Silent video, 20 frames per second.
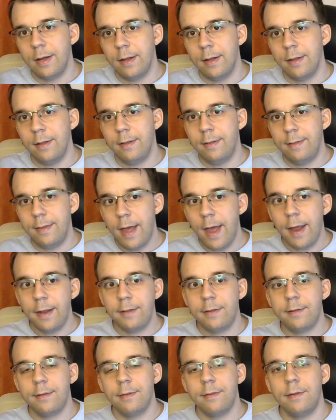
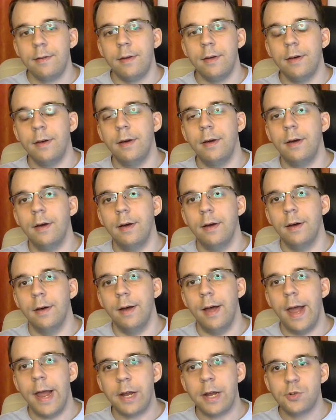that
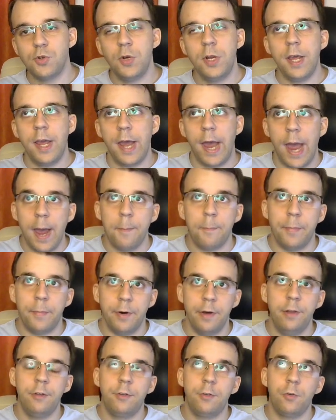uh, actually
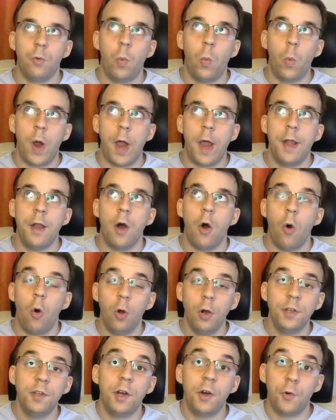happens when
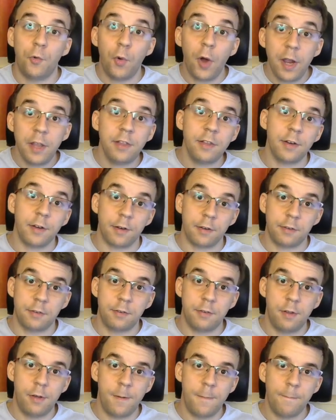all the
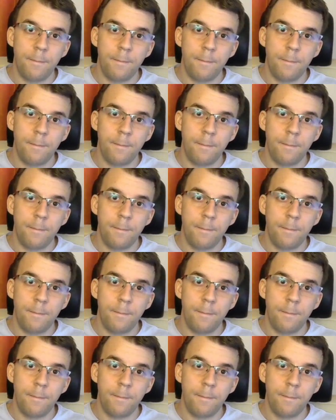writers